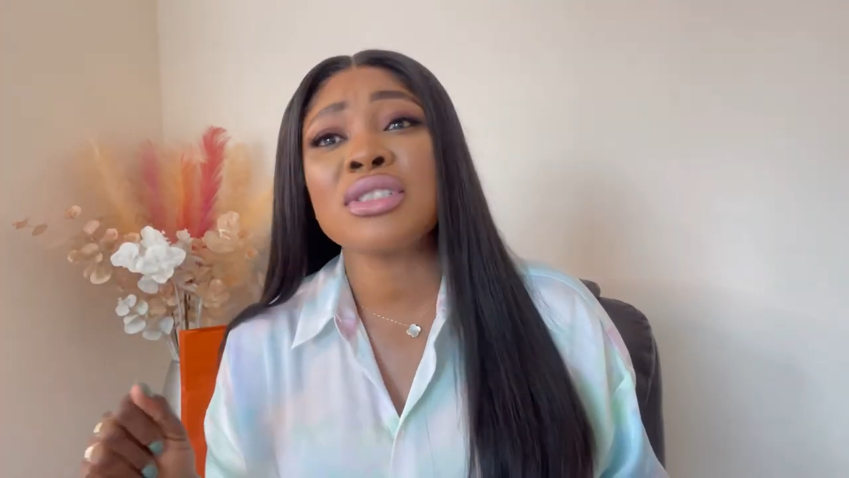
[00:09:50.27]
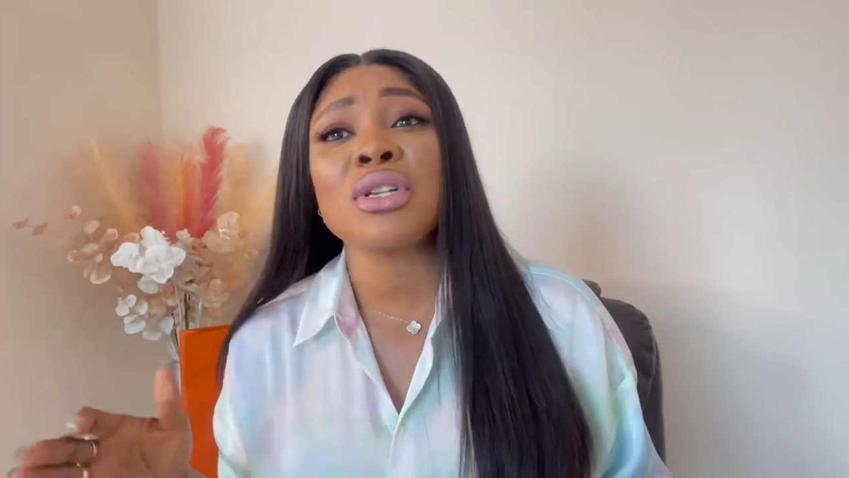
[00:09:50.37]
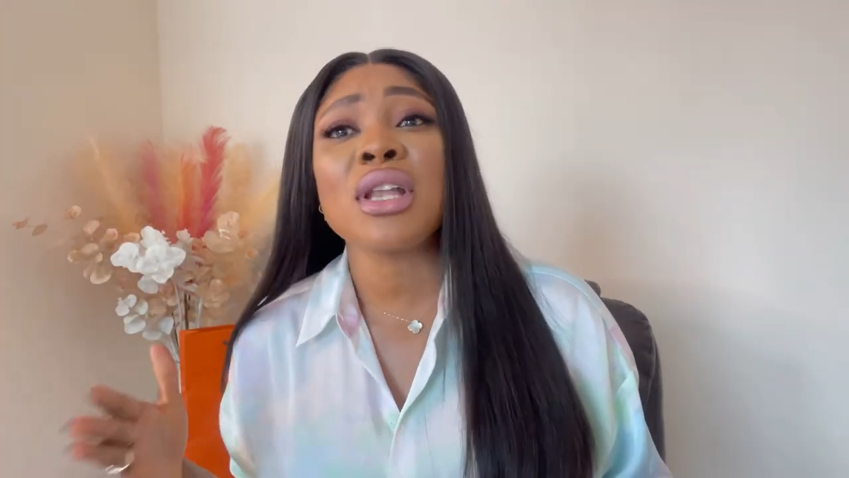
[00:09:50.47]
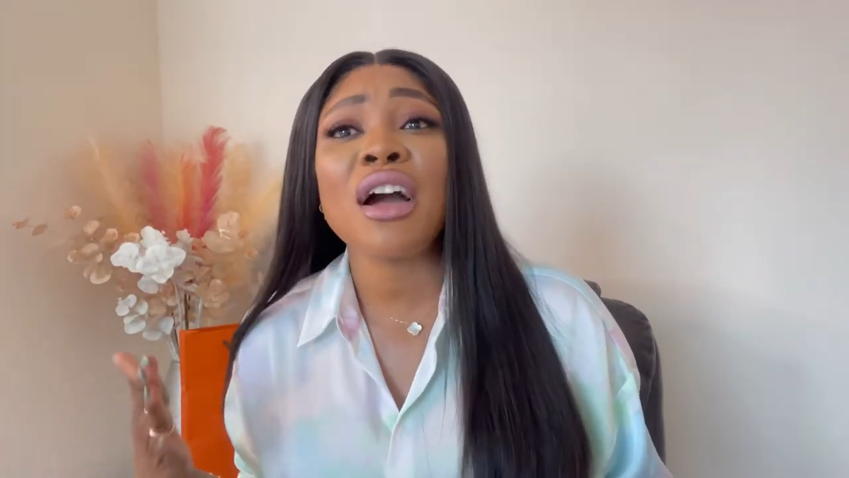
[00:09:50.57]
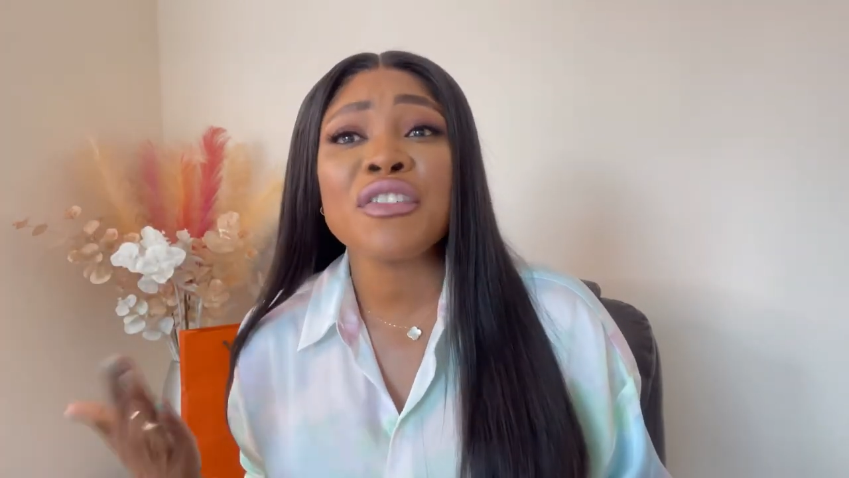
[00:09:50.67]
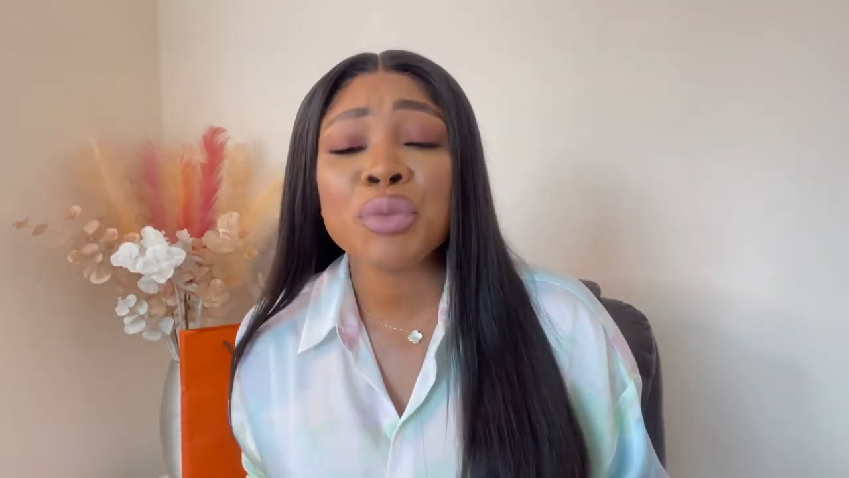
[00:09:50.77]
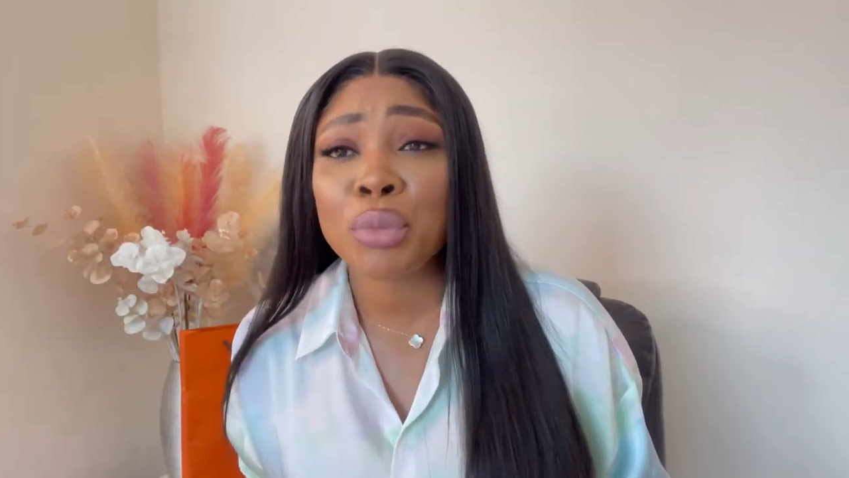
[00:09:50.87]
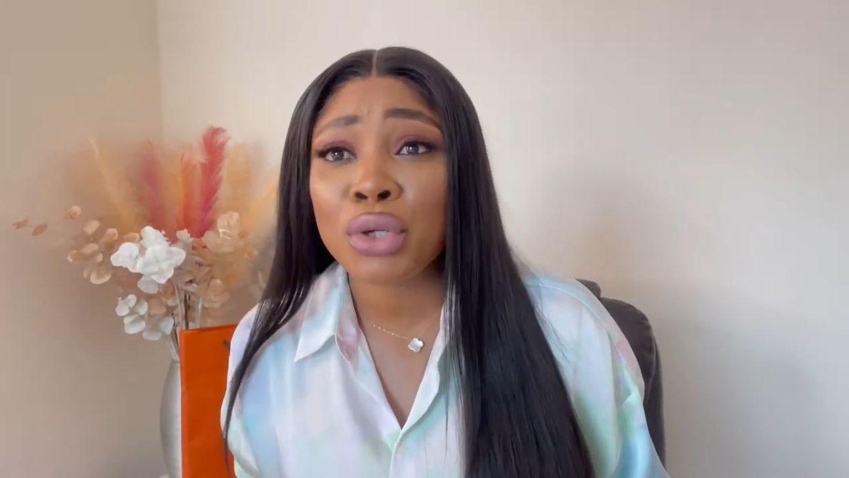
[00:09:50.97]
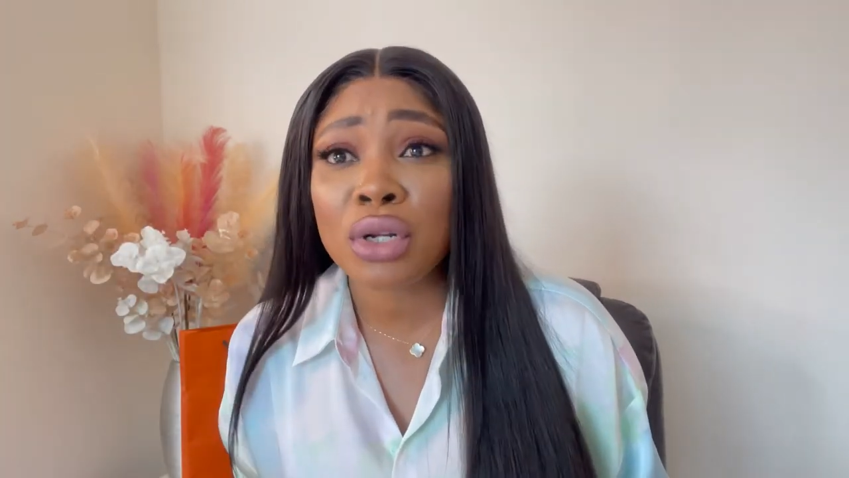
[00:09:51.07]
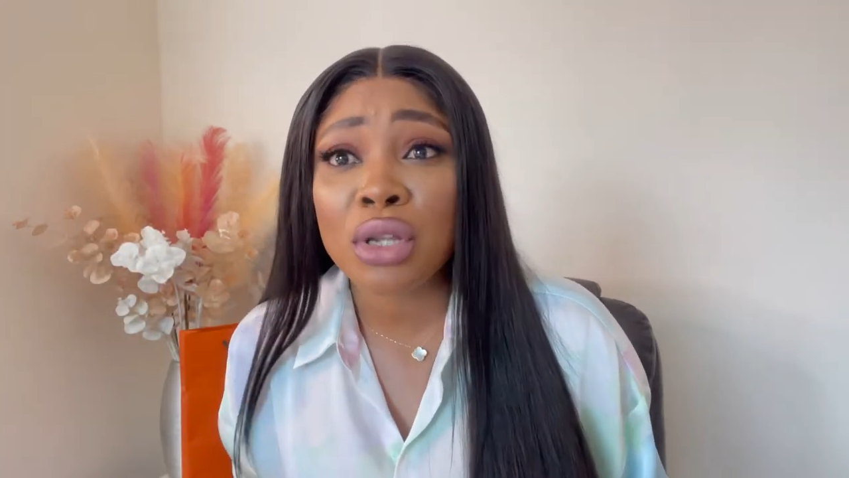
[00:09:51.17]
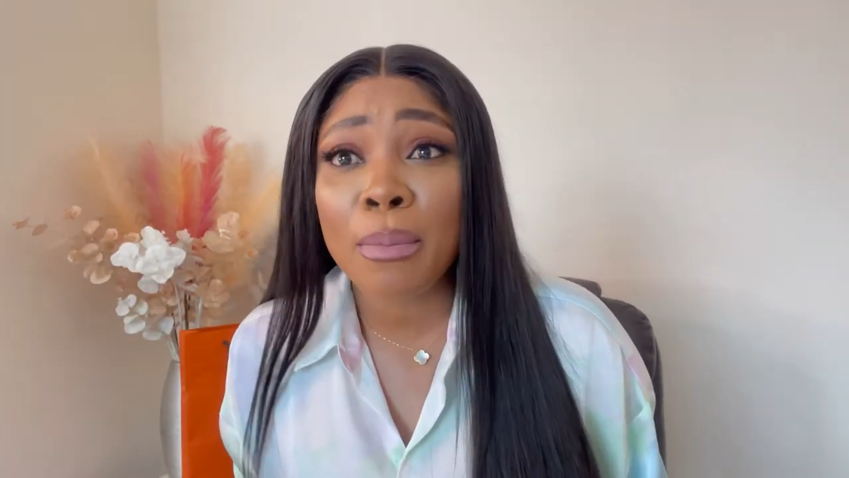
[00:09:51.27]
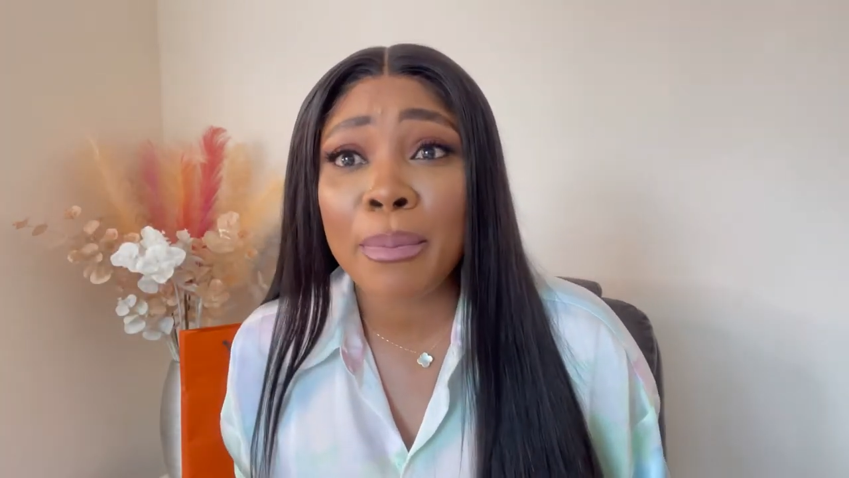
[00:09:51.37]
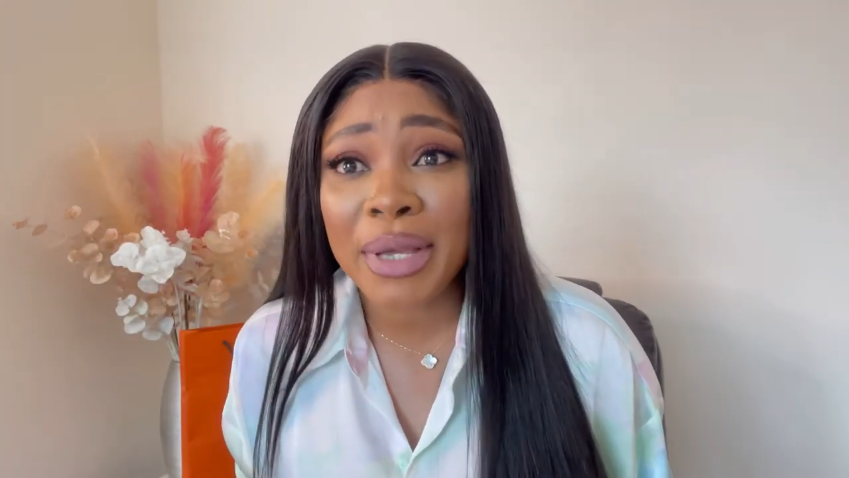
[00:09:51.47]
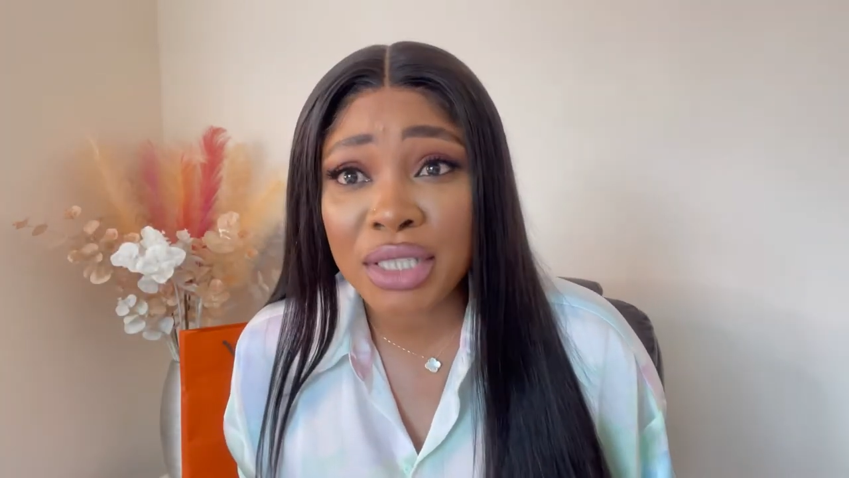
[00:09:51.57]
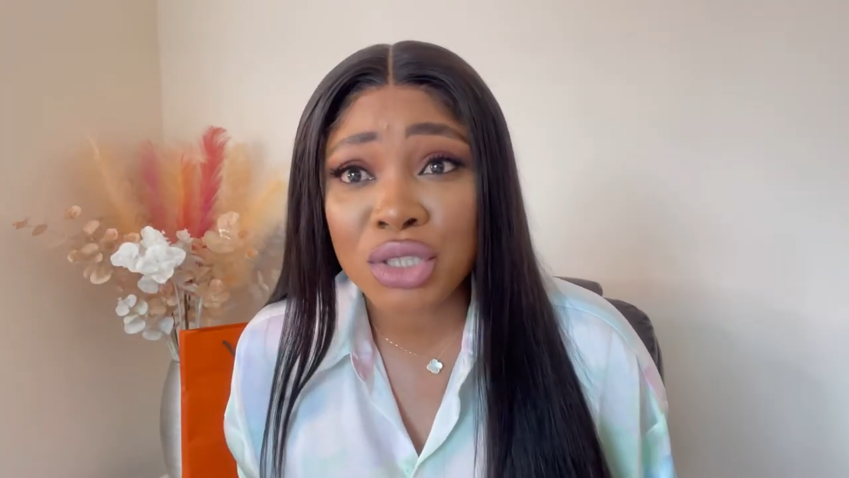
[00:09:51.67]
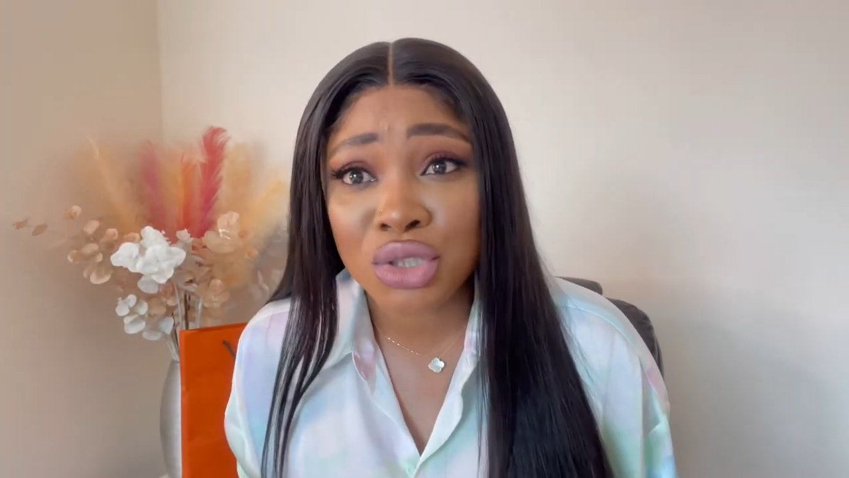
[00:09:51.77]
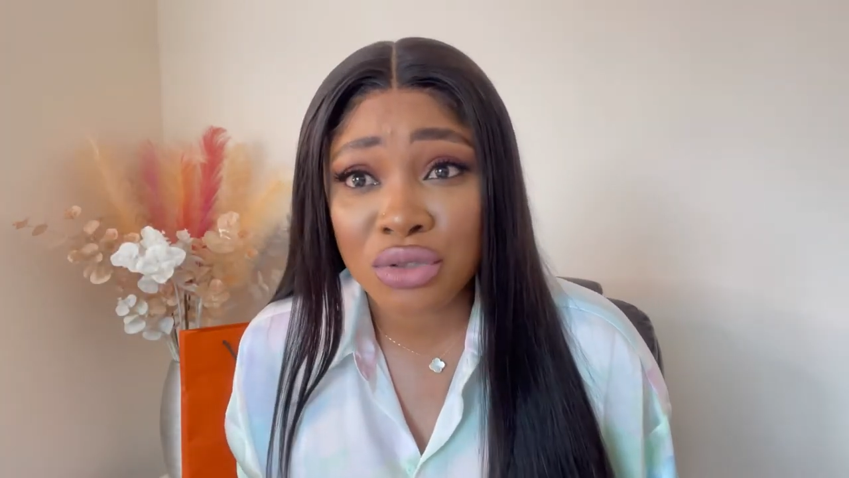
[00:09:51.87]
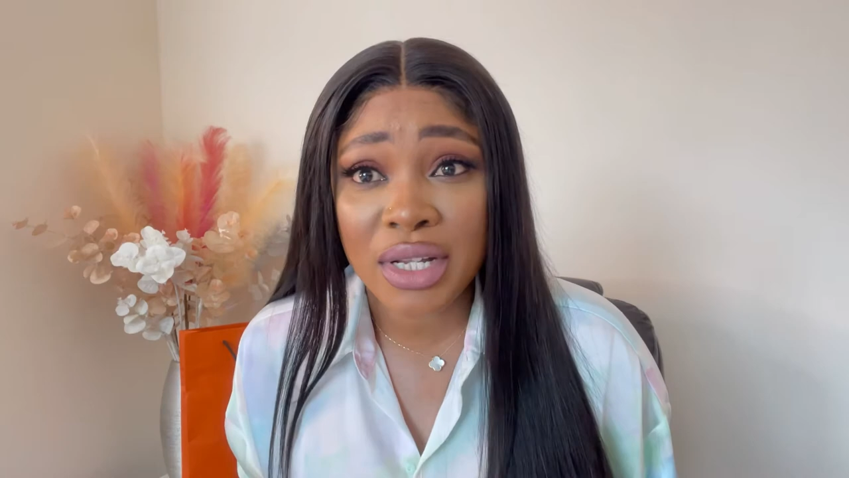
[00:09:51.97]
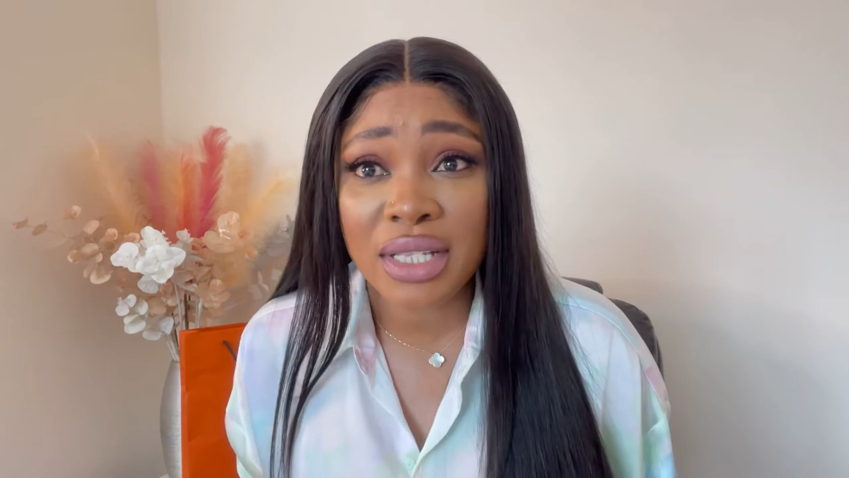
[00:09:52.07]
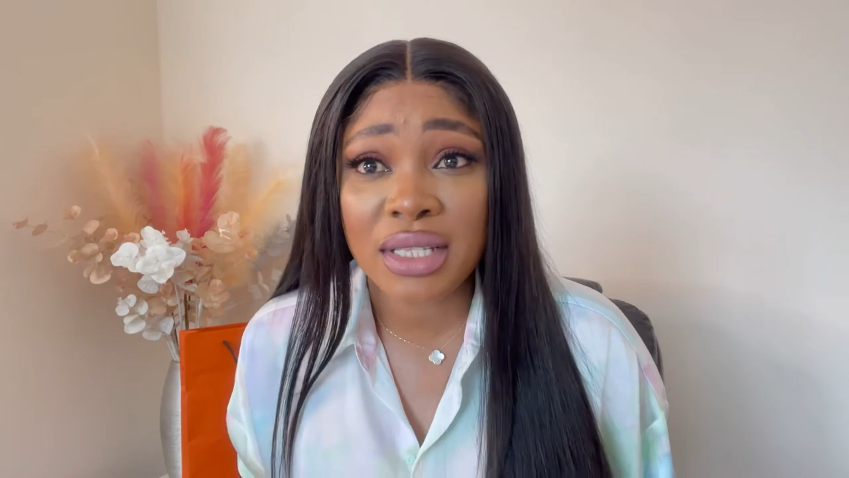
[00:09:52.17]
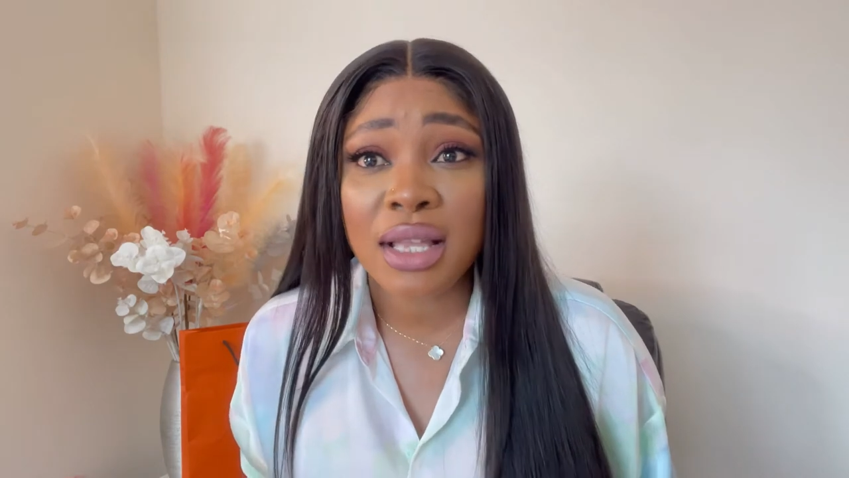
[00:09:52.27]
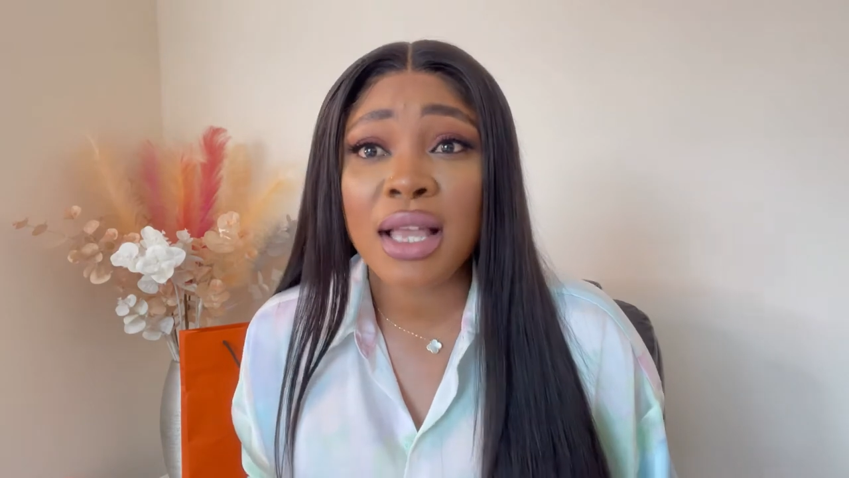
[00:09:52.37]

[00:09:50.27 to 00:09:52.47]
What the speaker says: don't have to put on your best dress.